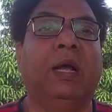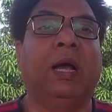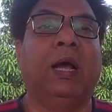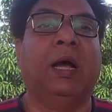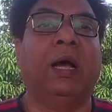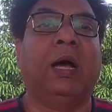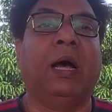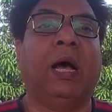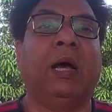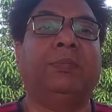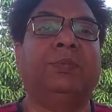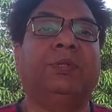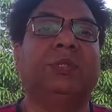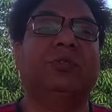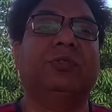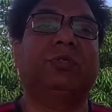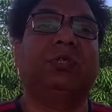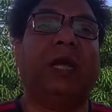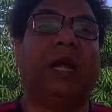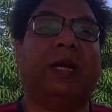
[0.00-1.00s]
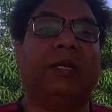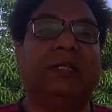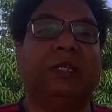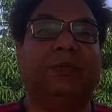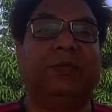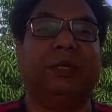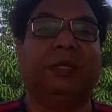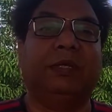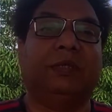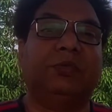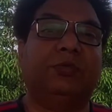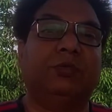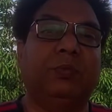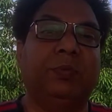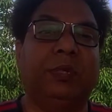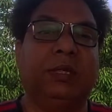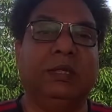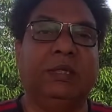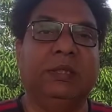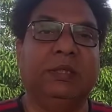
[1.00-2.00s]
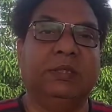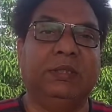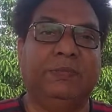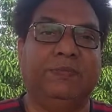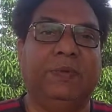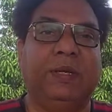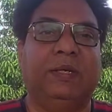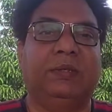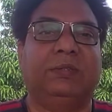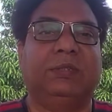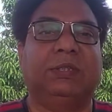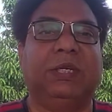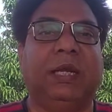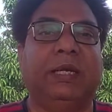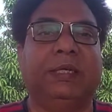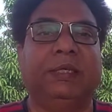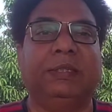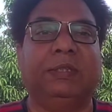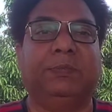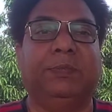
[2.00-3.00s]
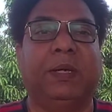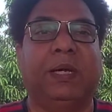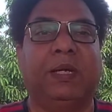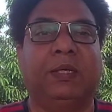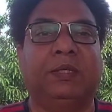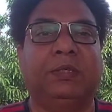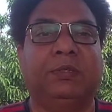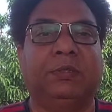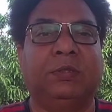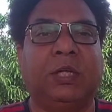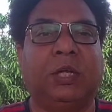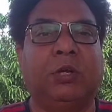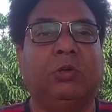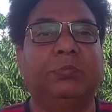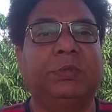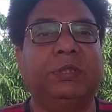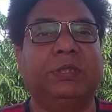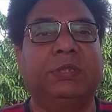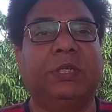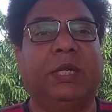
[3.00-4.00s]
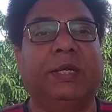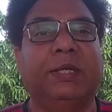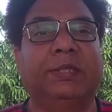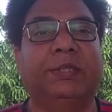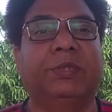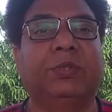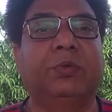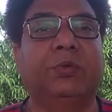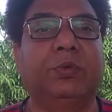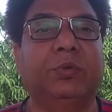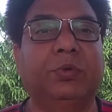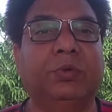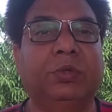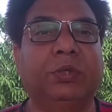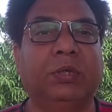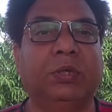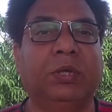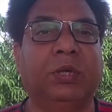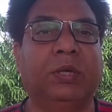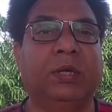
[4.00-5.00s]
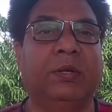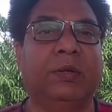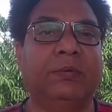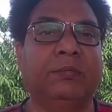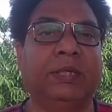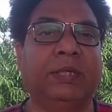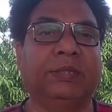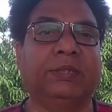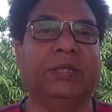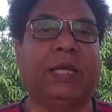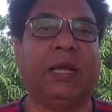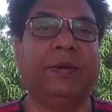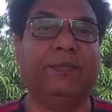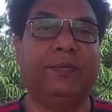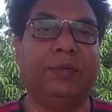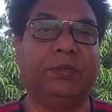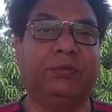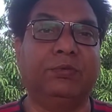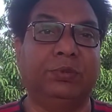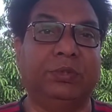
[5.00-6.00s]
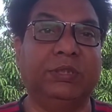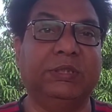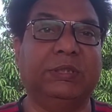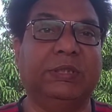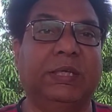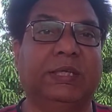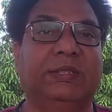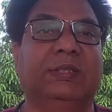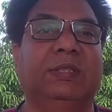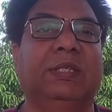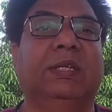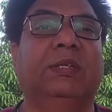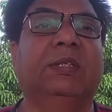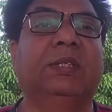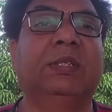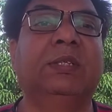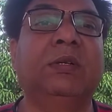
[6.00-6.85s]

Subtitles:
After that, there were so many different studies, but none of these studies could decipher to this extent.